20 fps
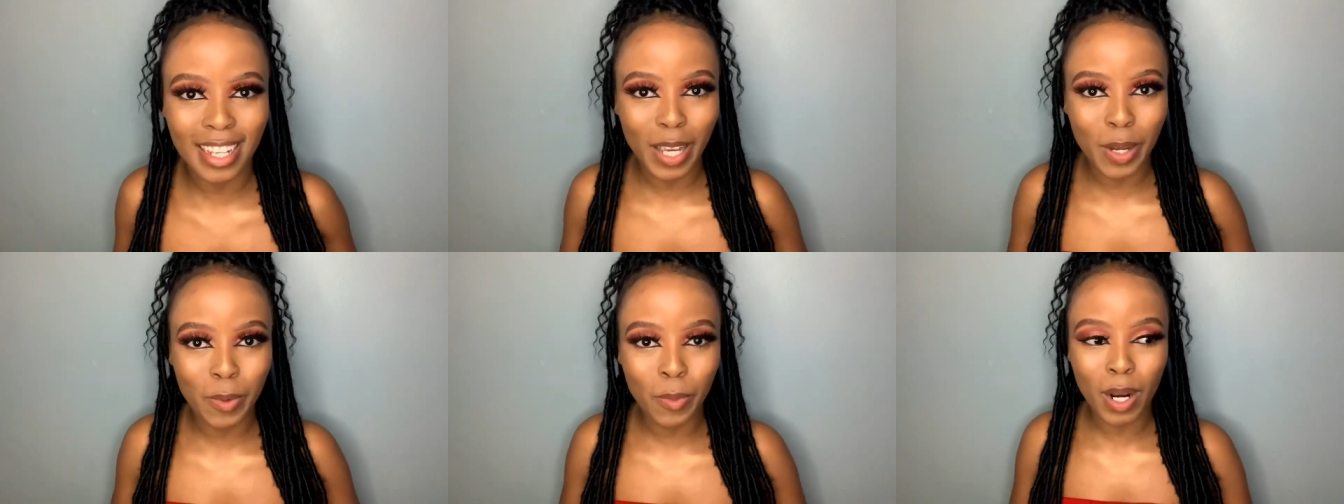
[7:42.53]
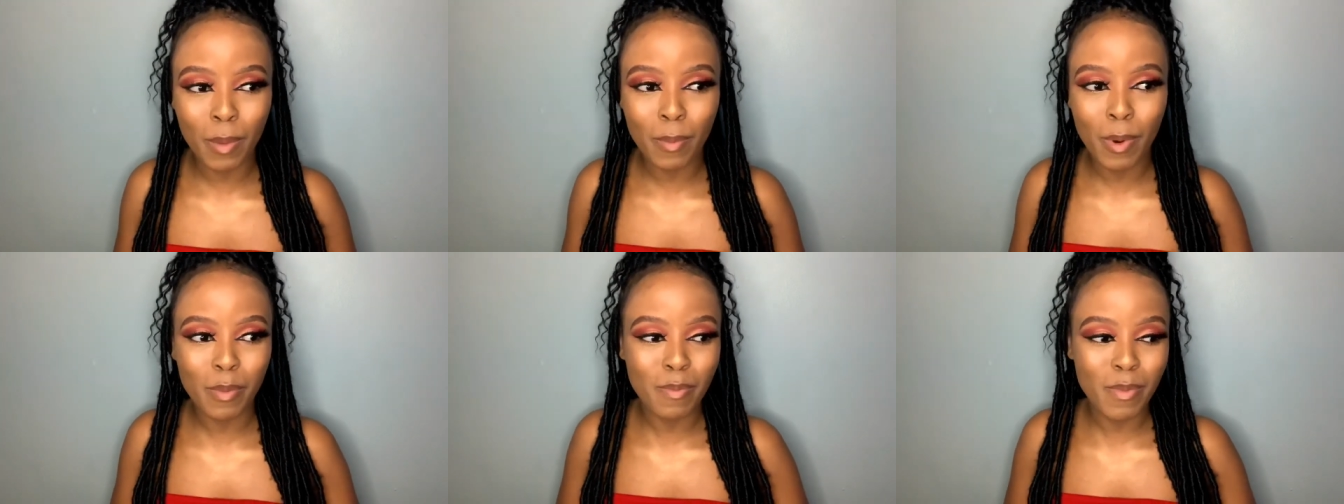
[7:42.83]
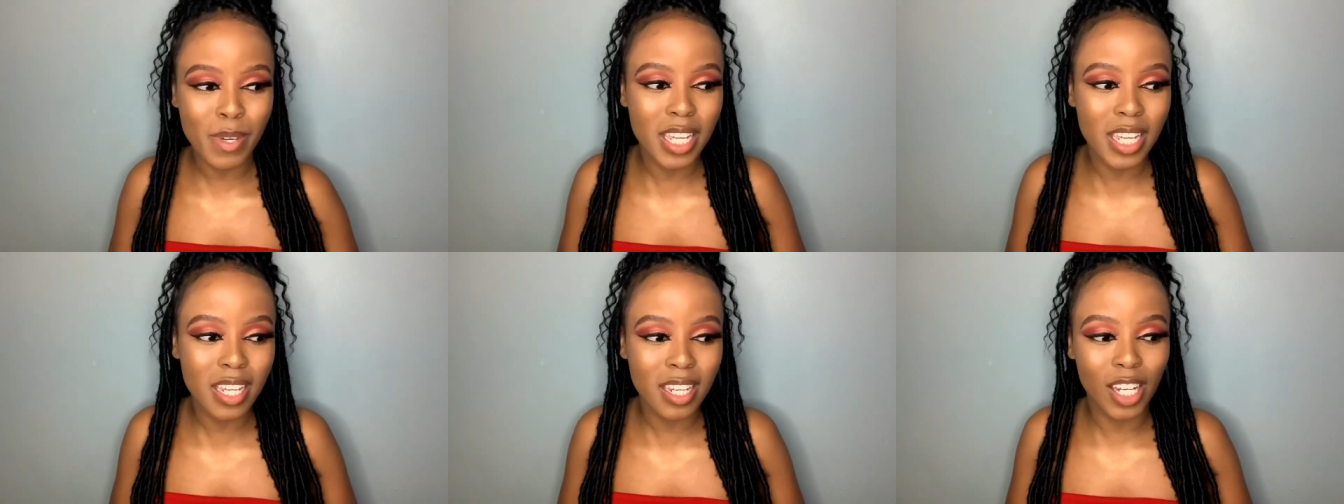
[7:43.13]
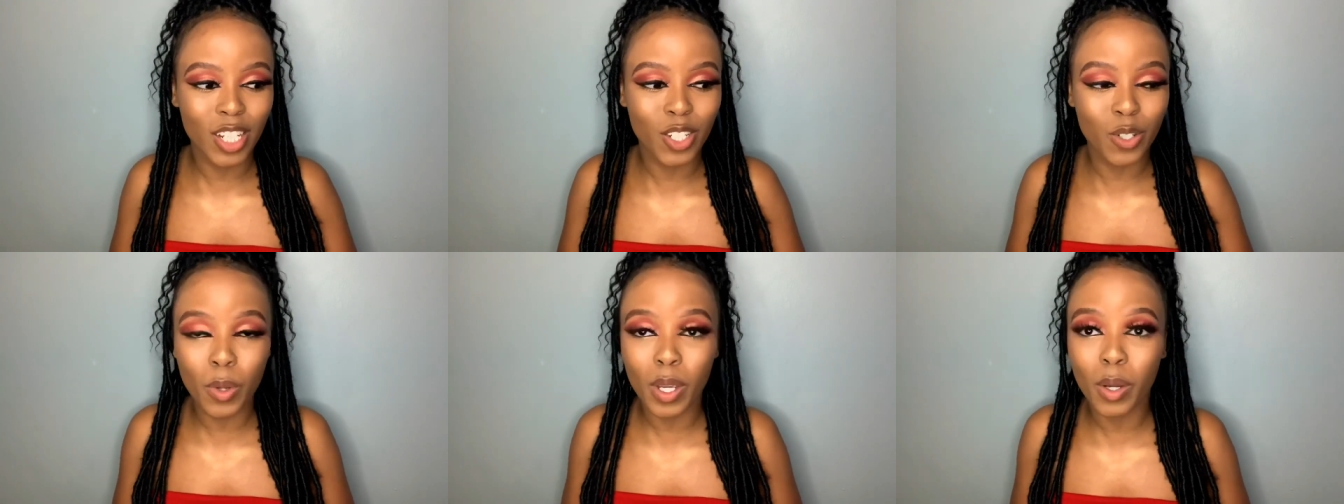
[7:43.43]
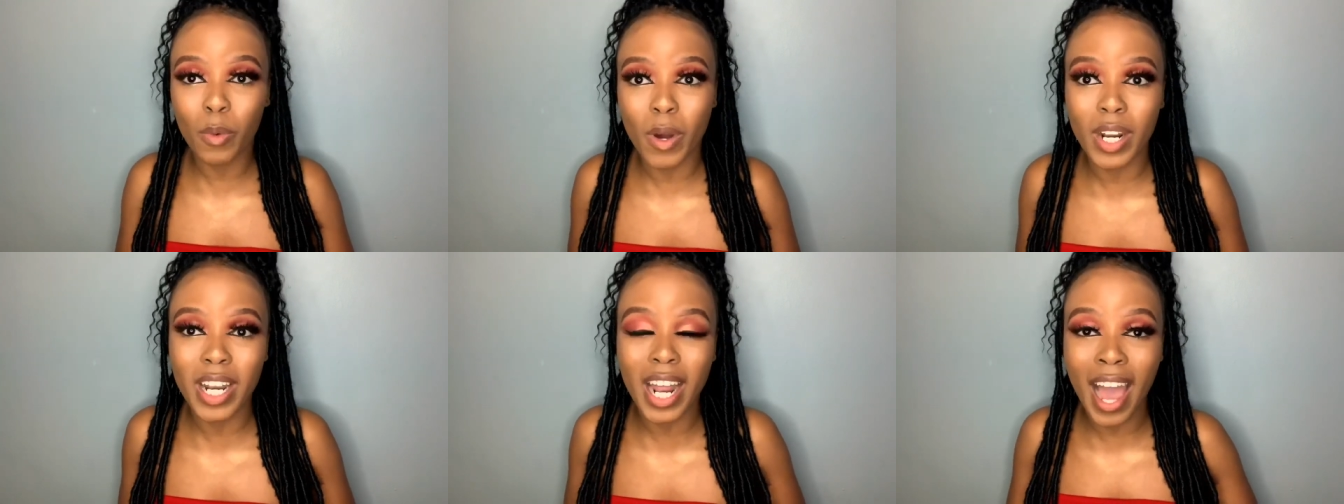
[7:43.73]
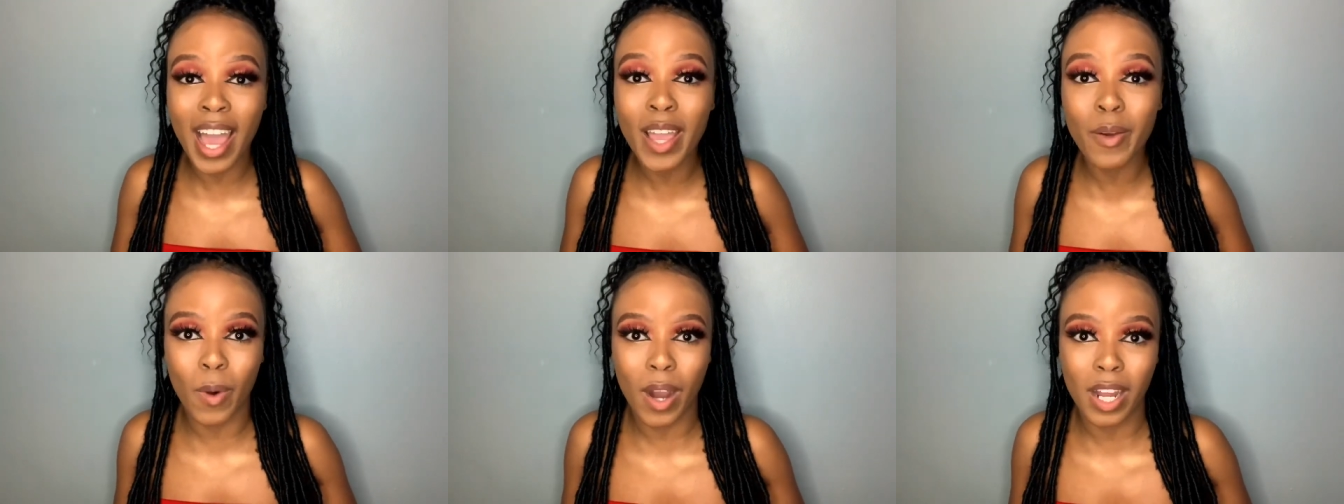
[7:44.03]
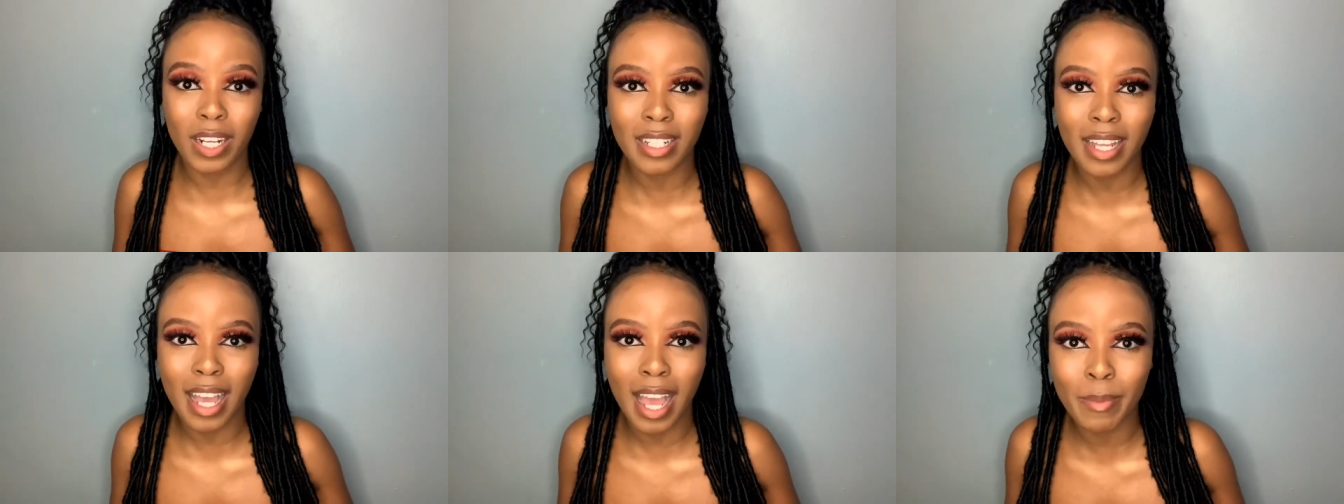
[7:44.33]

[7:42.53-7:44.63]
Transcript: Like, what about me doing what I want?